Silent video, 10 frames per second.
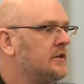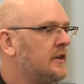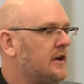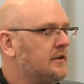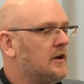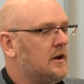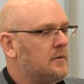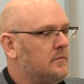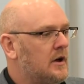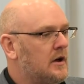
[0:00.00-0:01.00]
that
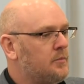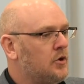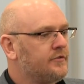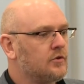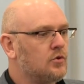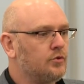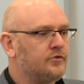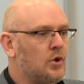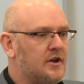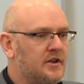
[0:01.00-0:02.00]
a person called
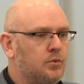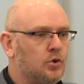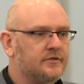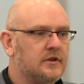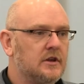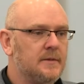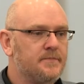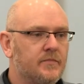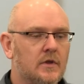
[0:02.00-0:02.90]
Tuari Potiki